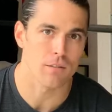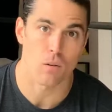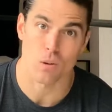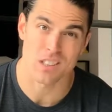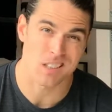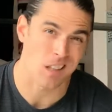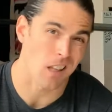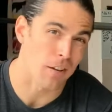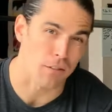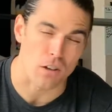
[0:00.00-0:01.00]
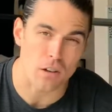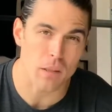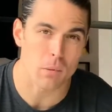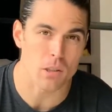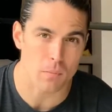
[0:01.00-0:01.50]
or just a life
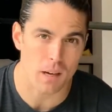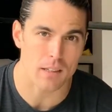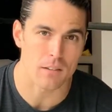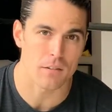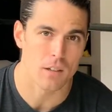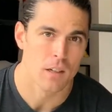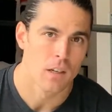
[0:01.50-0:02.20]
learning perspective.